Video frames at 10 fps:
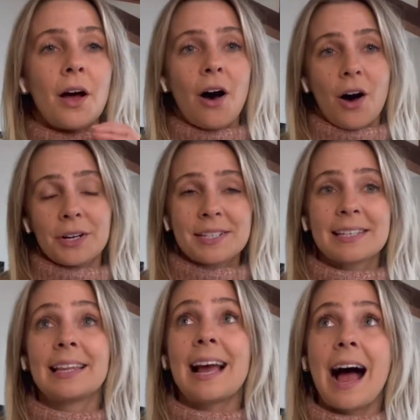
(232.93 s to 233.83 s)

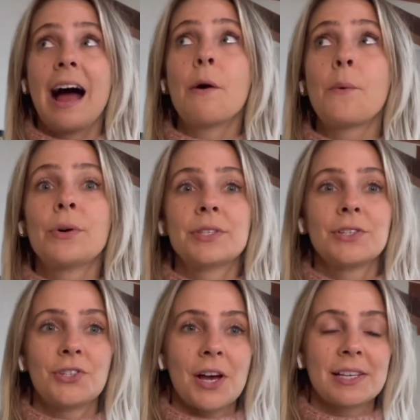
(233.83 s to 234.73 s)
Honestly, like I would
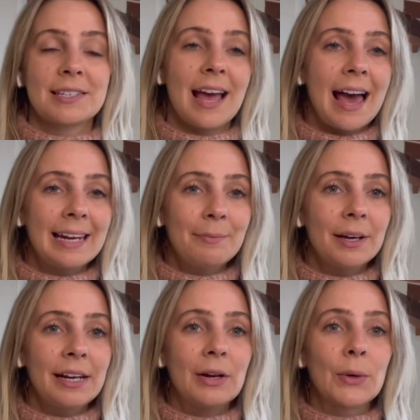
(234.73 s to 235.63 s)
suggest to
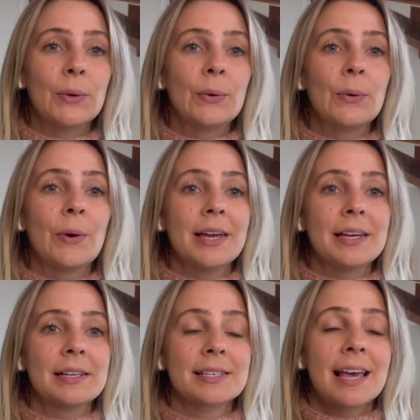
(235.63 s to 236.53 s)
anybody who
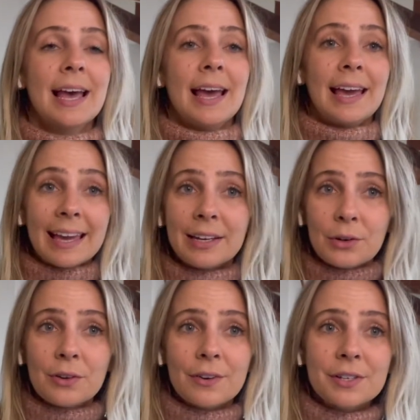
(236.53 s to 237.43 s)
is in
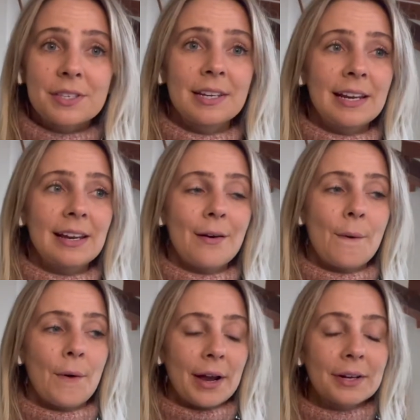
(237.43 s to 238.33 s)
university
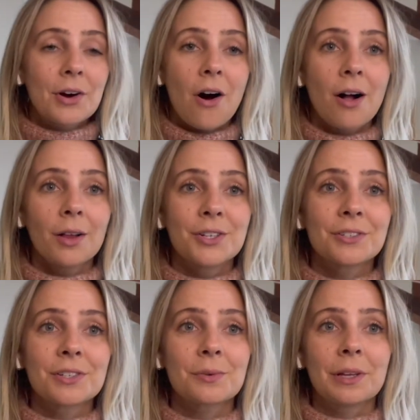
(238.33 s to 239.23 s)
or in college
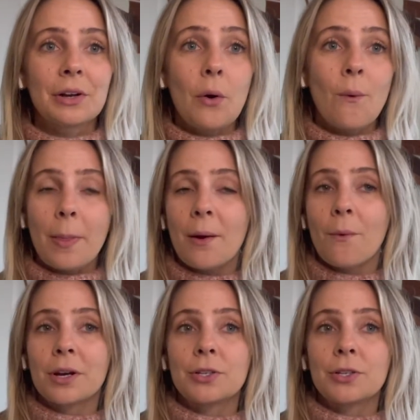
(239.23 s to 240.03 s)
and doesn't really know what they want to